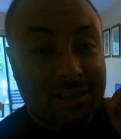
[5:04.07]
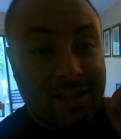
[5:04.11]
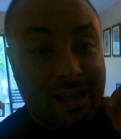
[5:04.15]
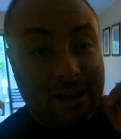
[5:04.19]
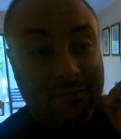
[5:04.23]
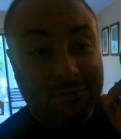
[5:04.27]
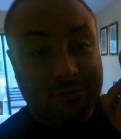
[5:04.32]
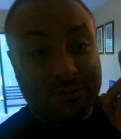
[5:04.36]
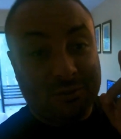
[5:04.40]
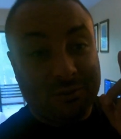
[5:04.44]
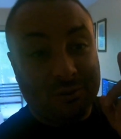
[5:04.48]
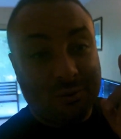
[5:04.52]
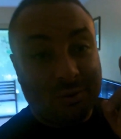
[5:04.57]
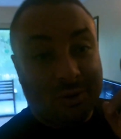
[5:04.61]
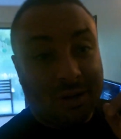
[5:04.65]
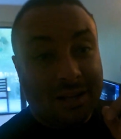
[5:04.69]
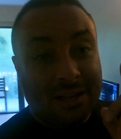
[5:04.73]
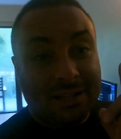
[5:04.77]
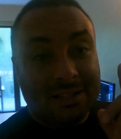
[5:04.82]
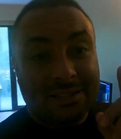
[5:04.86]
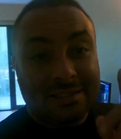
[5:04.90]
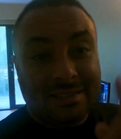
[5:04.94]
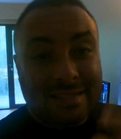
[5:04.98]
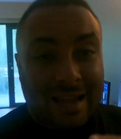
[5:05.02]
you have to
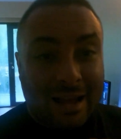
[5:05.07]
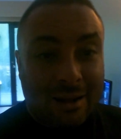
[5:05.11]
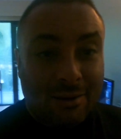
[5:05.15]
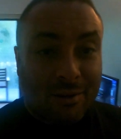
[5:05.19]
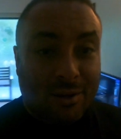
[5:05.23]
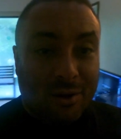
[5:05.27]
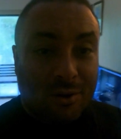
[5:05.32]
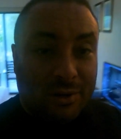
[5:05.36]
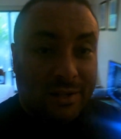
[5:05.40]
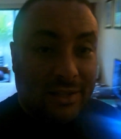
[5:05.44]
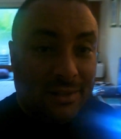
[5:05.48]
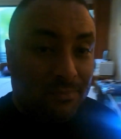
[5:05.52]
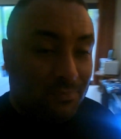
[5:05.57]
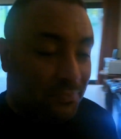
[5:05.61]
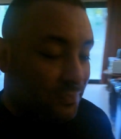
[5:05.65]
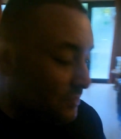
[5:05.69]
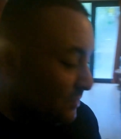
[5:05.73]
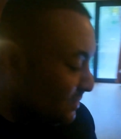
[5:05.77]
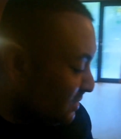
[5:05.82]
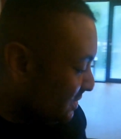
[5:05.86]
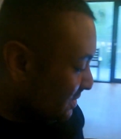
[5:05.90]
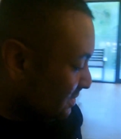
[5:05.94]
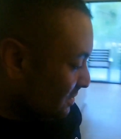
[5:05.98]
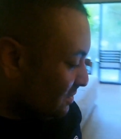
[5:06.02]
download it
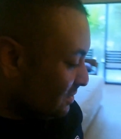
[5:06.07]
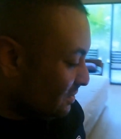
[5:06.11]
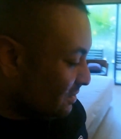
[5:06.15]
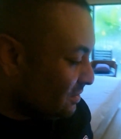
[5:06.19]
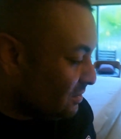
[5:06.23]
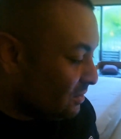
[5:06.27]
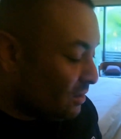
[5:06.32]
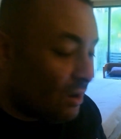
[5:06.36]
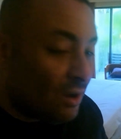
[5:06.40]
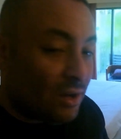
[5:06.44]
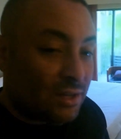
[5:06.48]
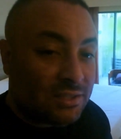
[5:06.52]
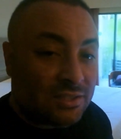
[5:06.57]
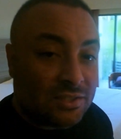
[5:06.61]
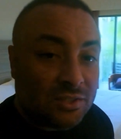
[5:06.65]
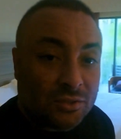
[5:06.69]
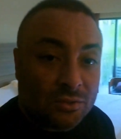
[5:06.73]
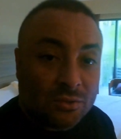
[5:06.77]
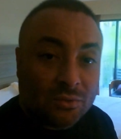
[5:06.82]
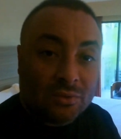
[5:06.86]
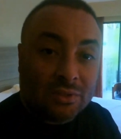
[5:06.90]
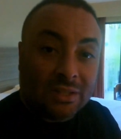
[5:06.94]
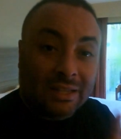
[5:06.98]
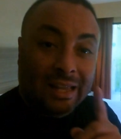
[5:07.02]

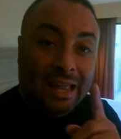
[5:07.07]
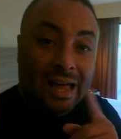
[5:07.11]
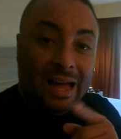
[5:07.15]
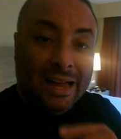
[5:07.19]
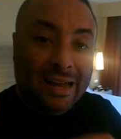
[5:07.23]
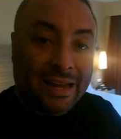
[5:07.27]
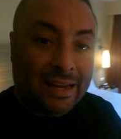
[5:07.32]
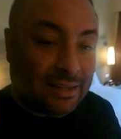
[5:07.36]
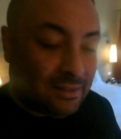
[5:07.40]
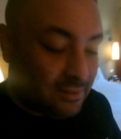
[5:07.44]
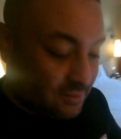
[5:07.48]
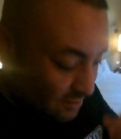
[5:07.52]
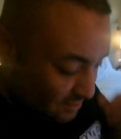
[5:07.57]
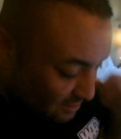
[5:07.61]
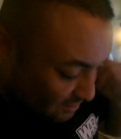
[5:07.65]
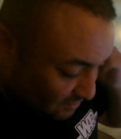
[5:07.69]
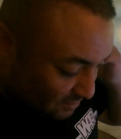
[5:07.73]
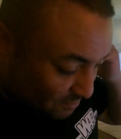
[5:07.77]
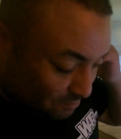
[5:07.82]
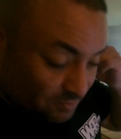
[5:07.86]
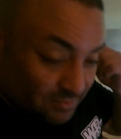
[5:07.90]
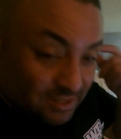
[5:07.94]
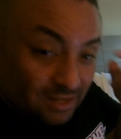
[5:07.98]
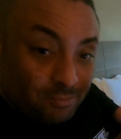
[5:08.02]
onto Line. You have
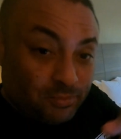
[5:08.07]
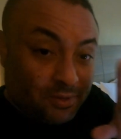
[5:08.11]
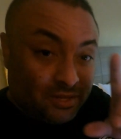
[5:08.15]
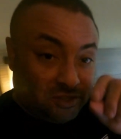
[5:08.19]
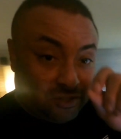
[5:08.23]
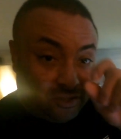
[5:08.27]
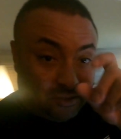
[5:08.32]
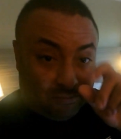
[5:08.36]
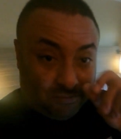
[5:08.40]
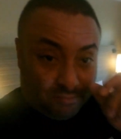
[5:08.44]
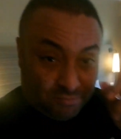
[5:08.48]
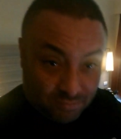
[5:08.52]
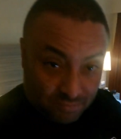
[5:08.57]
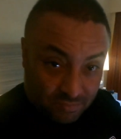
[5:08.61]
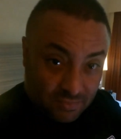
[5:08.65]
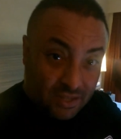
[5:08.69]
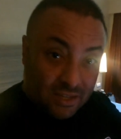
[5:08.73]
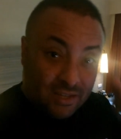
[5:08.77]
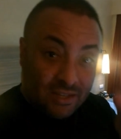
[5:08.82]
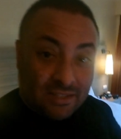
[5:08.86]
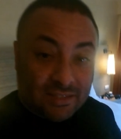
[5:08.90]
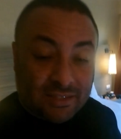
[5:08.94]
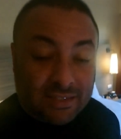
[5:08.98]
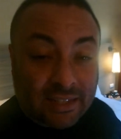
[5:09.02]
to take a picture
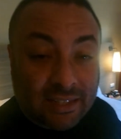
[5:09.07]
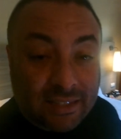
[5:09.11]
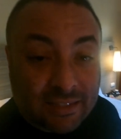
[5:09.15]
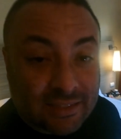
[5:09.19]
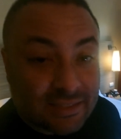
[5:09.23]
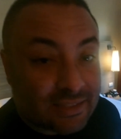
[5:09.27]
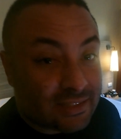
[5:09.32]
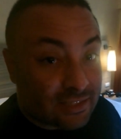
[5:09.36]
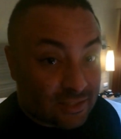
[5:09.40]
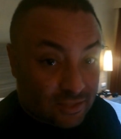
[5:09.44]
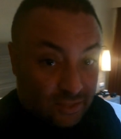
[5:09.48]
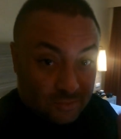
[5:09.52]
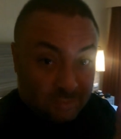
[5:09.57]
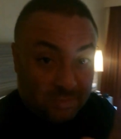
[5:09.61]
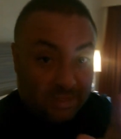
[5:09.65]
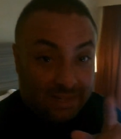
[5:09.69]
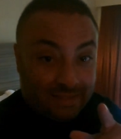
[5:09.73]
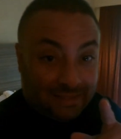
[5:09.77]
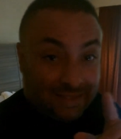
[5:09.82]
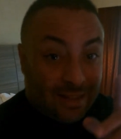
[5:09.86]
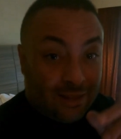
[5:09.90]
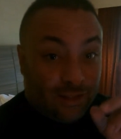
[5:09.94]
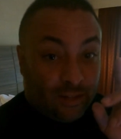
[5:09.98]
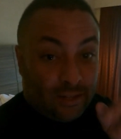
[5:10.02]
and send it, excuse me,
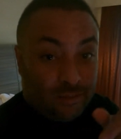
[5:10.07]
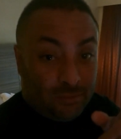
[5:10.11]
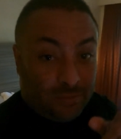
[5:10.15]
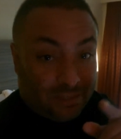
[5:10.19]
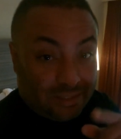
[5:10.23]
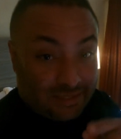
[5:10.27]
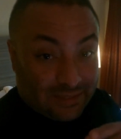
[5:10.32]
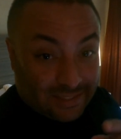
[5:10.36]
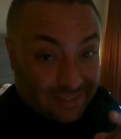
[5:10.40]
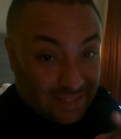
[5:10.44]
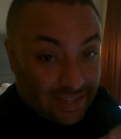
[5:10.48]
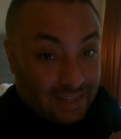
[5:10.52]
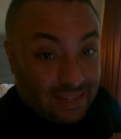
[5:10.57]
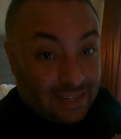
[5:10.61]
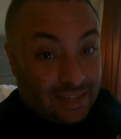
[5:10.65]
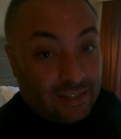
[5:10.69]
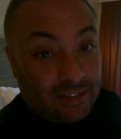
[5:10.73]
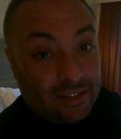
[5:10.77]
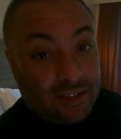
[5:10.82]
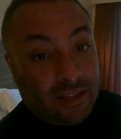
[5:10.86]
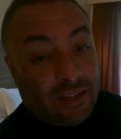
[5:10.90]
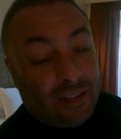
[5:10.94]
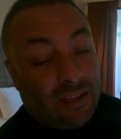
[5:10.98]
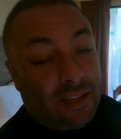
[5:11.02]
not download it, but send
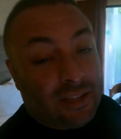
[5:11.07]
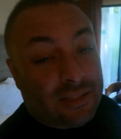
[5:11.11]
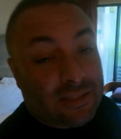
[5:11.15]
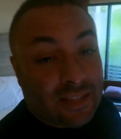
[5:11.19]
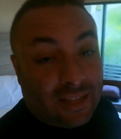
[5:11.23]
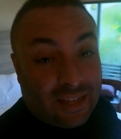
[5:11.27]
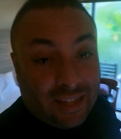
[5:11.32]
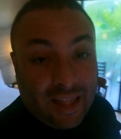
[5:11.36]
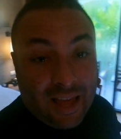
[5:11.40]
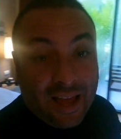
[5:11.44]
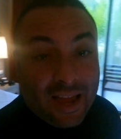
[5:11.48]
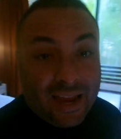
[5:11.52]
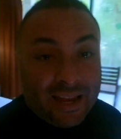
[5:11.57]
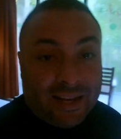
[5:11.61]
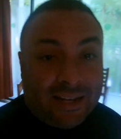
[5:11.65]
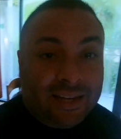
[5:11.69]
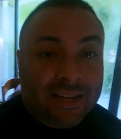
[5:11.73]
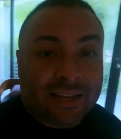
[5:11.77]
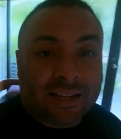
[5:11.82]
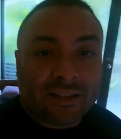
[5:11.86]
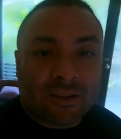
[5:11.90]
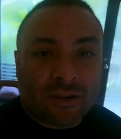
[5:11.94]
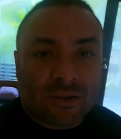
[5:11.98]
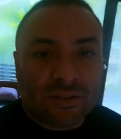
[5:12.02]
it to Line.
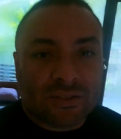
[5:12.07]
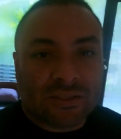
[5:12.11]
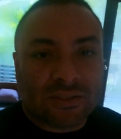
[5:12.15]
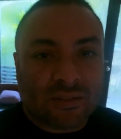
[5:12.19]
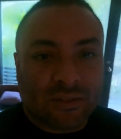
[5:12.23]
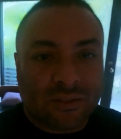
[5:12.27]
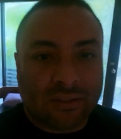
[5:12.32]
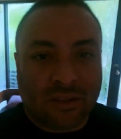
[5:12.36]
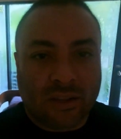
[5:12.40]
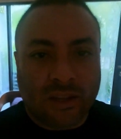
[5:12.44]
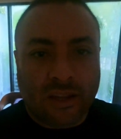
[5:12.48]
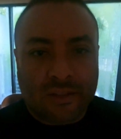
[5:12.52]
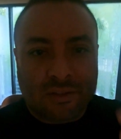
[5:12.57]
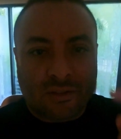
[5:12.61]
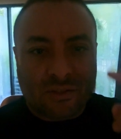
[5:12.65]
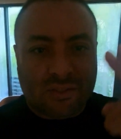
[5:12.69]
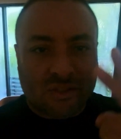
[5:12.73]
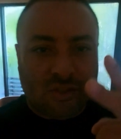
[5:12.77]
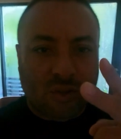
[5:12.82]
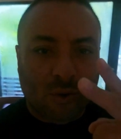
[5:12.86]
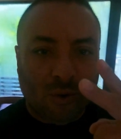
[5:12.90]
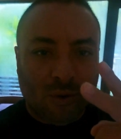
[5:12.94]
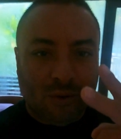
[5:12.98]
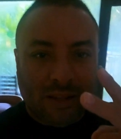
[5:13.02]
And it goes, there's
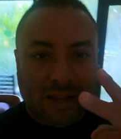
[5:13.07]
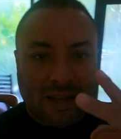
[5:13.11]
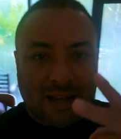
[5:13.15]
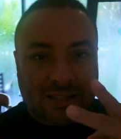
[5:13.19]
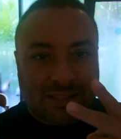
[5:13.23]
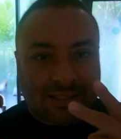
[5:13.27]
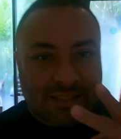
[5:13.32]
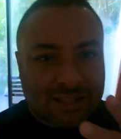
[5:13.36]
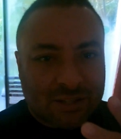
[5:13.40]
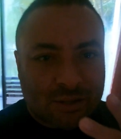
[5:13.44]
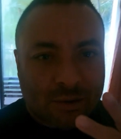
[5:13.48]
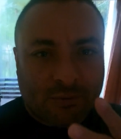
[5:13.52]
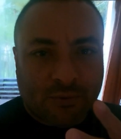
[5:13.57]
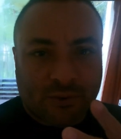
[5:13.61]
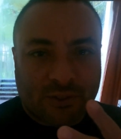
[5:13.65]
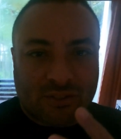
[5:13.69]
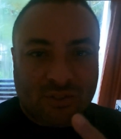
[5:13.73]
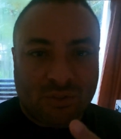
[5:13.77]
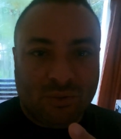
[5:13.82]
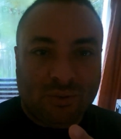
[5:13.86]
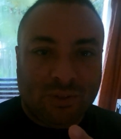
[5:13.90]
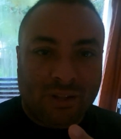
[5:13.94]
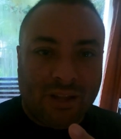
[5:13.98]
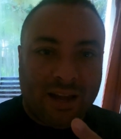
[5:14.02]
two, they gotta set you up for
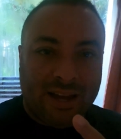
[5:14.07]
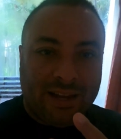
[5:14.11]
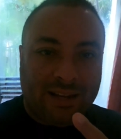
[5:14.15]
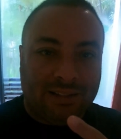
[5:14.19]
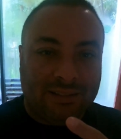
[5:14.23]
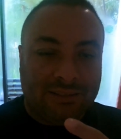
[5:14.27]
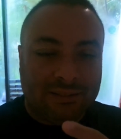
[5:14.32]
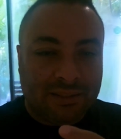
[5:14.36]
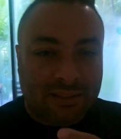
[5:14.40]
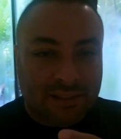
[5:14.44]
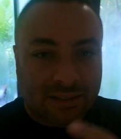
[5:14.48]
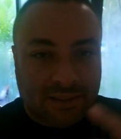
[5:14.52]
2 line